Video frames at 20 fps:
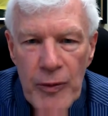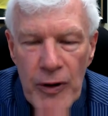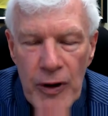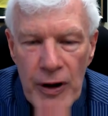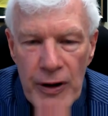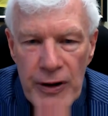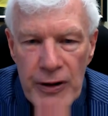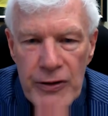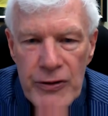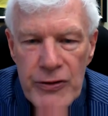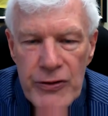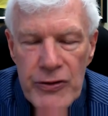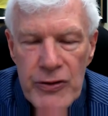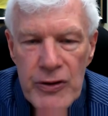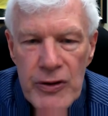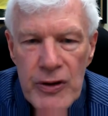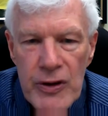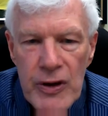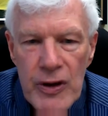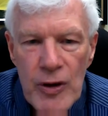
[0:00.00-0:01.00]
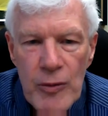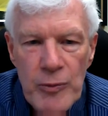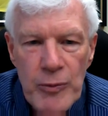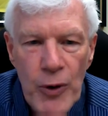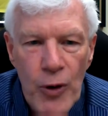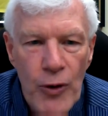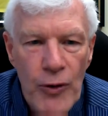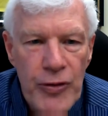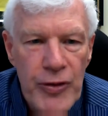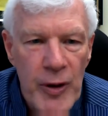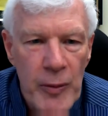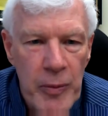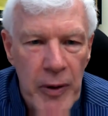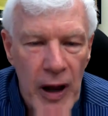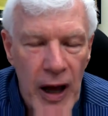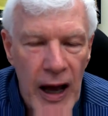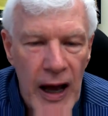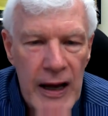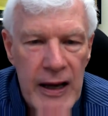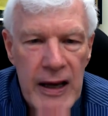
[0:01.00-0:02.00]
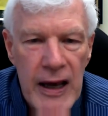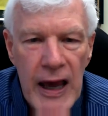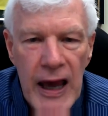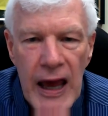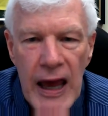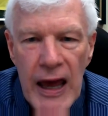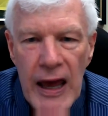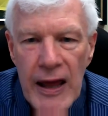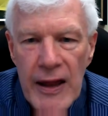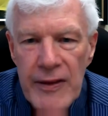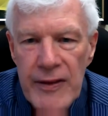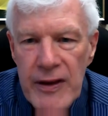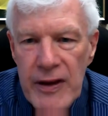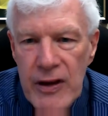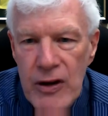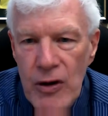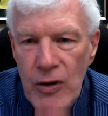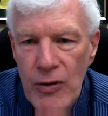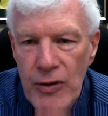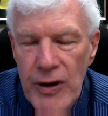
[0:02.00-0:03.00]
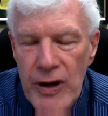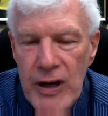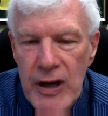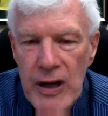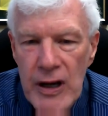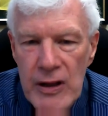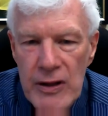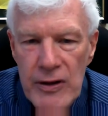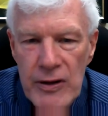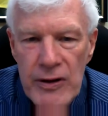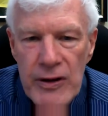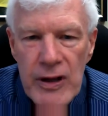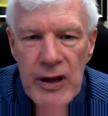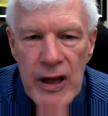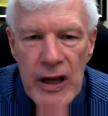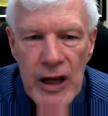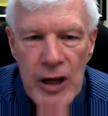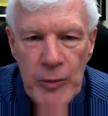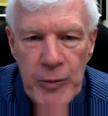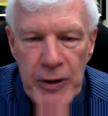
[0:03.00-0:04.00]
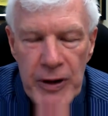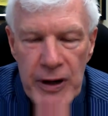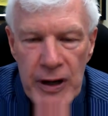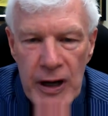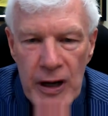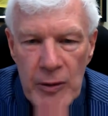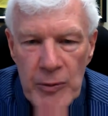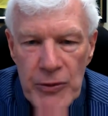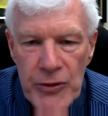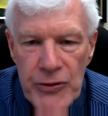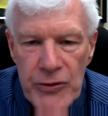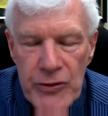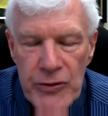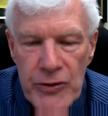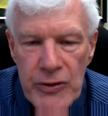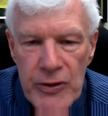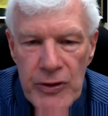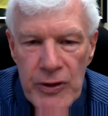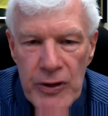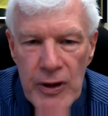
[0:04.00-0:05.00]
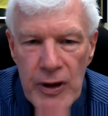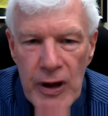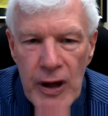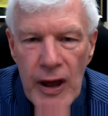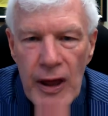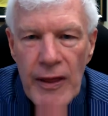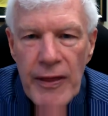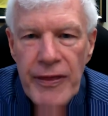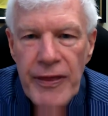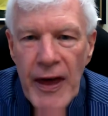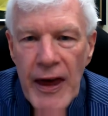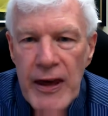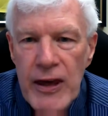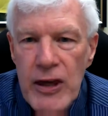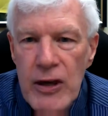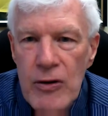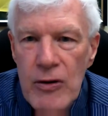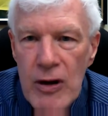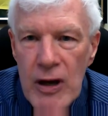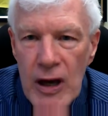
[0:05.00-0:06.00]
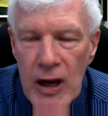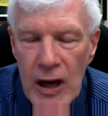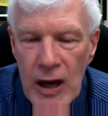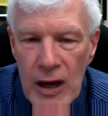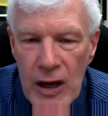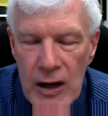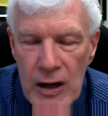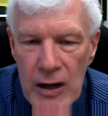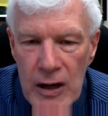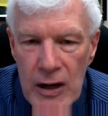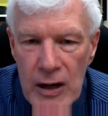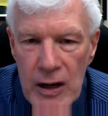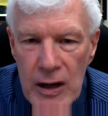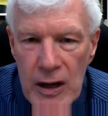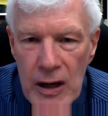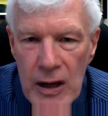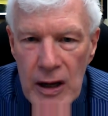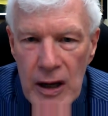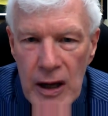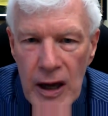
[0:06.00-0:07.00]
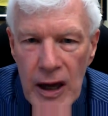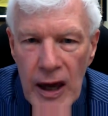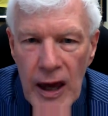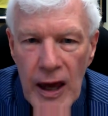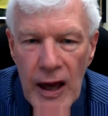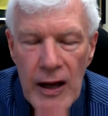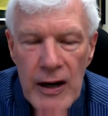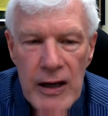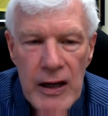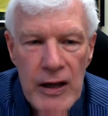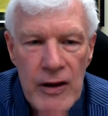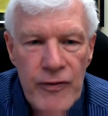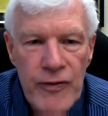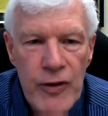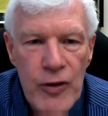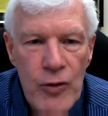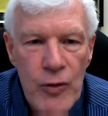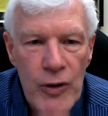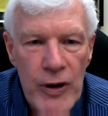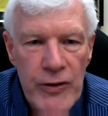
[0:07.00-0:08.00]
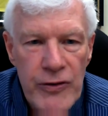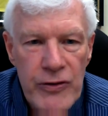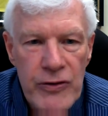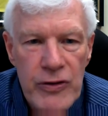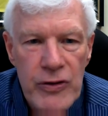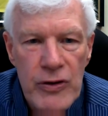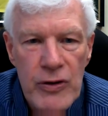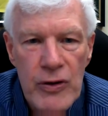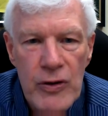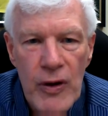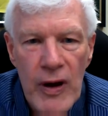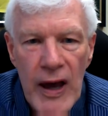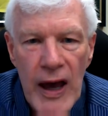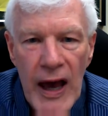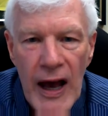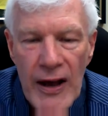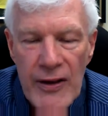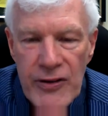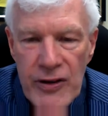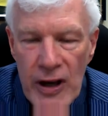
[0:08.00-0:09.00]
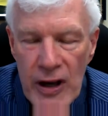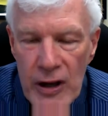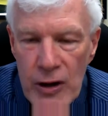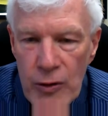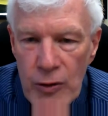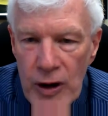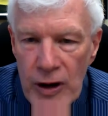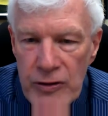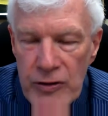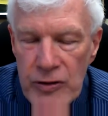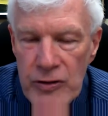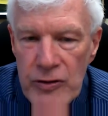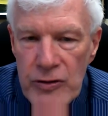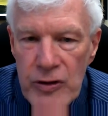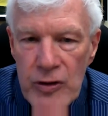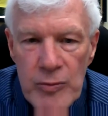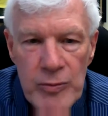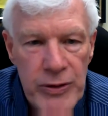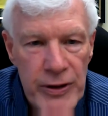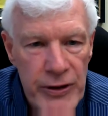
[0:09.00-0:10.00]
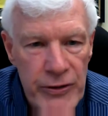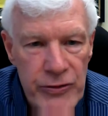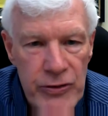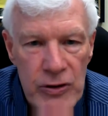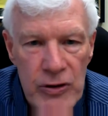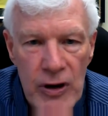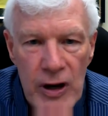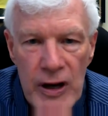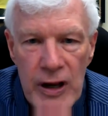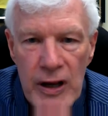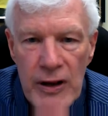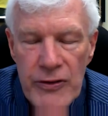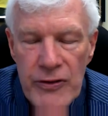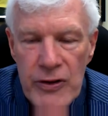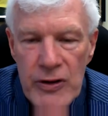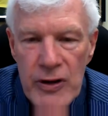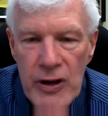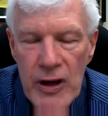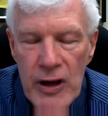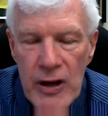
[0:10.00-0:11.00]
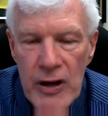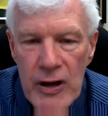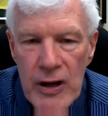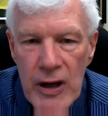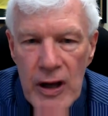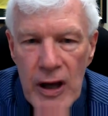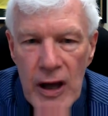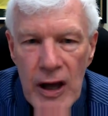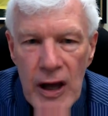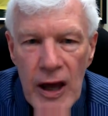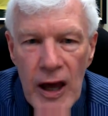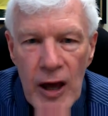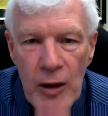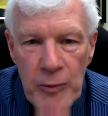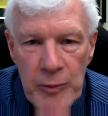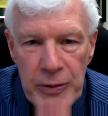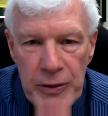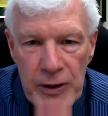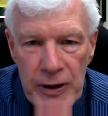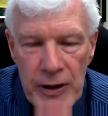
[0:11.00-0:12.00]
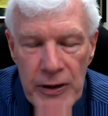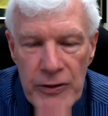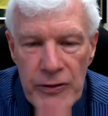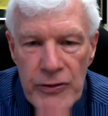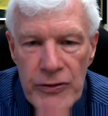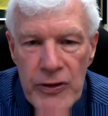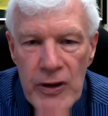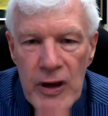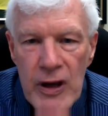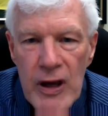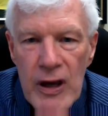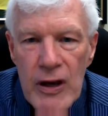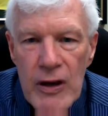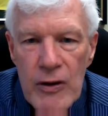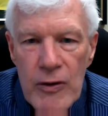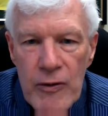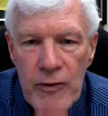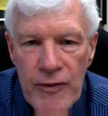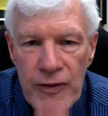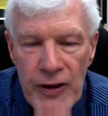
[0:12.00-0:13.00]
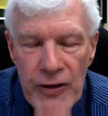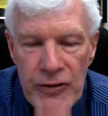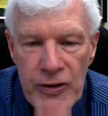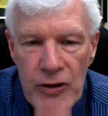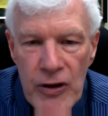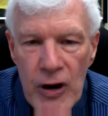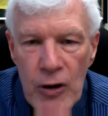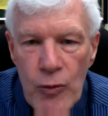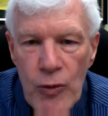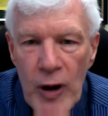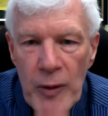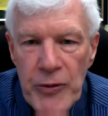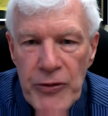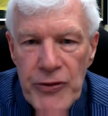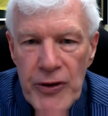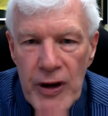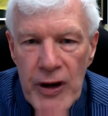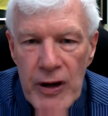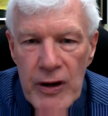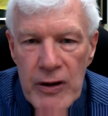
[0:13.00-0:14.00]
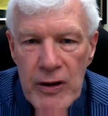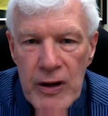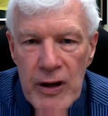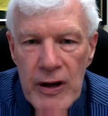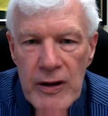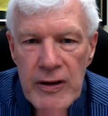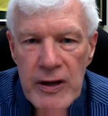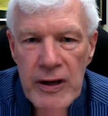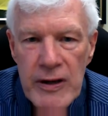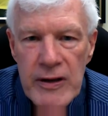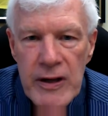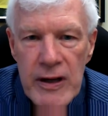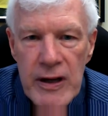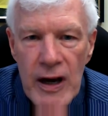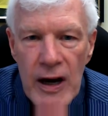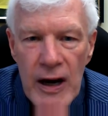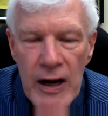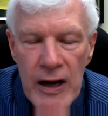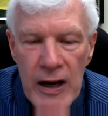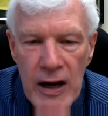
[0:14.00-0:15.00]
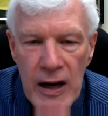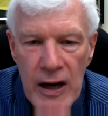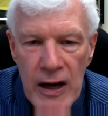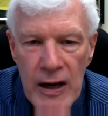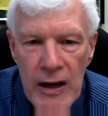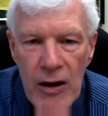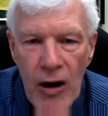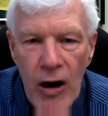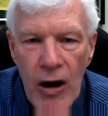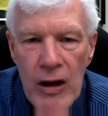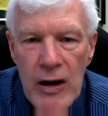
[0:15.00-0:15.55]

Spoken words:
products, both the black and the coated colored EPDMs. Thank you again. And if you wish to ask any questions, please do not hesitate. And please visit our website, ttiionline.com.